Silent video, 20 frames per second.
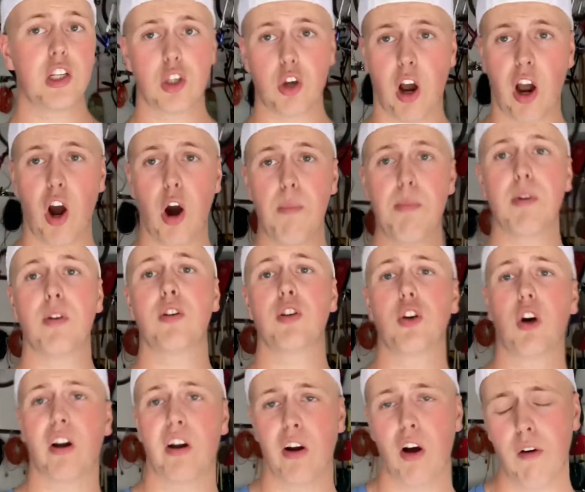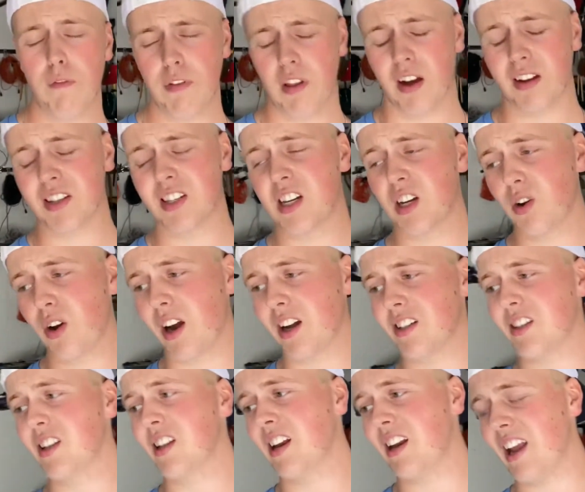I hope you enjoyed, and hopefully I'll see you
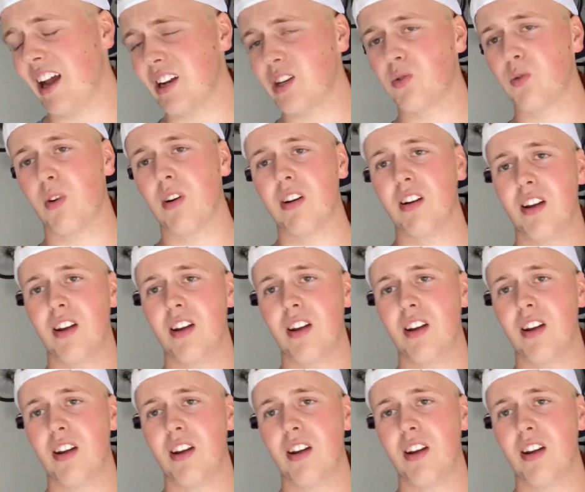guys in the next one.